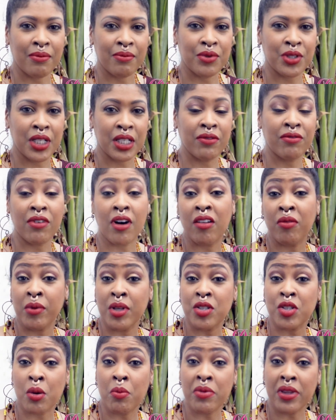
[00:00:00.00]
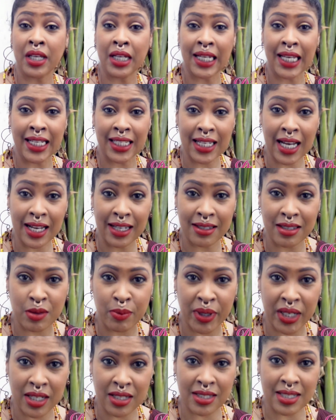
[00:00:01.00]
she involved me in something like dance,
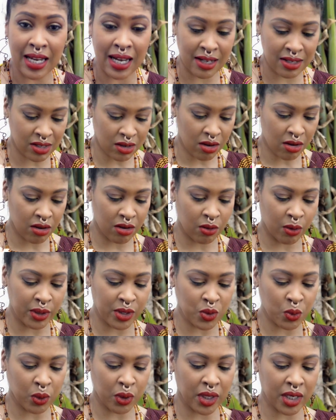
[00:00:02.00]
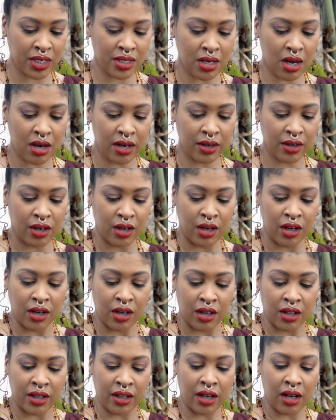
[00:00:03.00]
because dance always works on
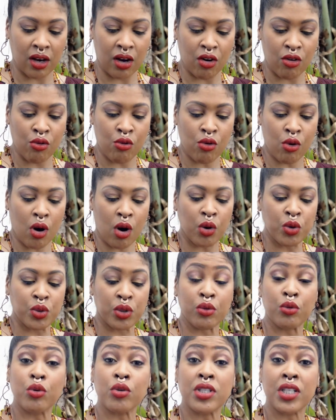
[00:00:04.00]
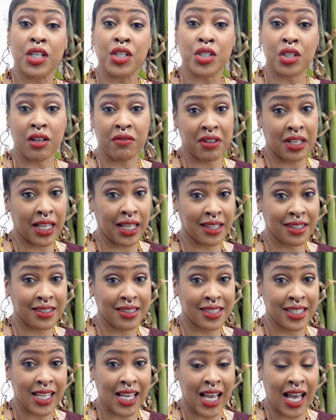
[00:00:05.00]
the outer rotation of the
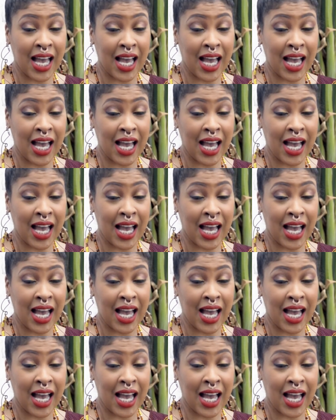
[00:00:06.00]
legs.